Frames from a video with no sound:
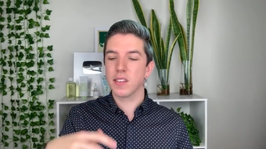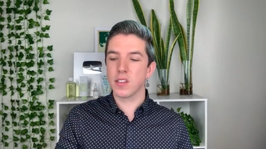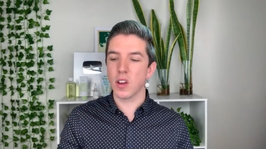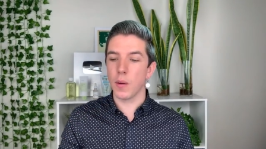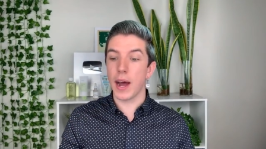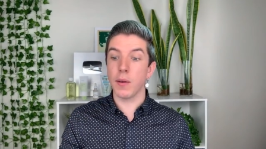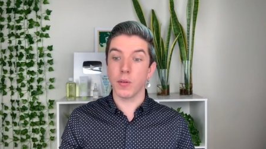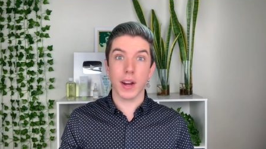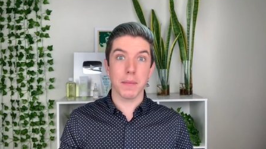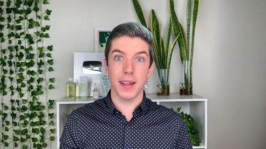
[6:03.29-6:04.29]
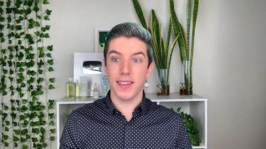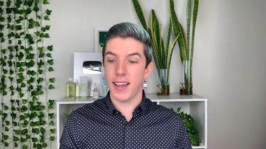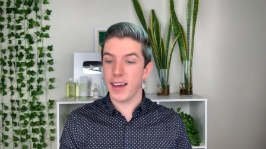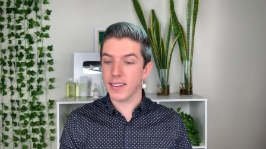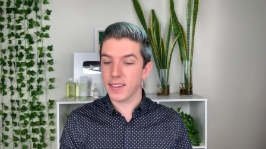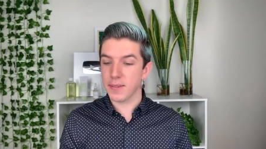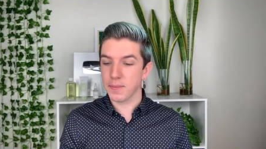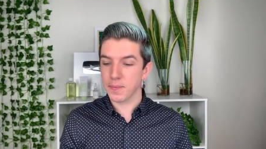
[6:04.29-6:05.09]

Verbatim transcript: So I would recommend that.